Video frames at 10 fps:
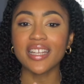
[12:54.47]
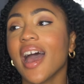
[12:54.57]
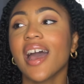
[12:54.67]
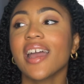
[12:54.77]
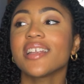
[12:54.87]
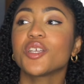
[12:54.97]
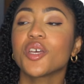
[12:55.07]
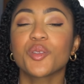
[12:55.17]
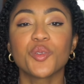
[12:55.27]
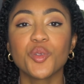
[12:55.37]
I
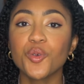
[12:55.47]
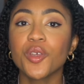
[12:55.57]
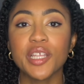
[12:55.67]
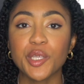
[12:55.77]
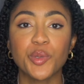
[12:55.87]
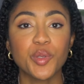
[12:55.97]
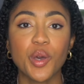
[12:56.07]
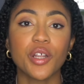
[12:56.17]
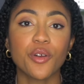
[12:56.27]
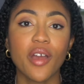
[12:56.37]
just knew that this was
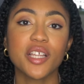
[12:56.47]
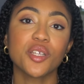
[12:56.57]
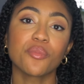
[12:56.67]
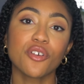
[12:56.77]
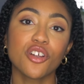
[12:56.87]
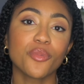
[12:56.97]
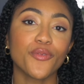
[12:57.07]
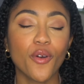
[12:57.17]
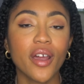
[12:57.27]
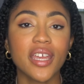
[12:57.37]
gonna crash and burn
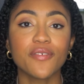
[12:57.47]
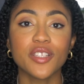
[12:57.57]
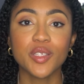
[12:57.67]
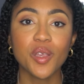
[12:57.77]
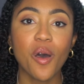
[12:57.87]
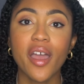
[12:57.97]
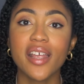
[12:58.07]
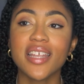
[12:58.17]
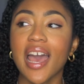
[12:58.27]
before I even saw it.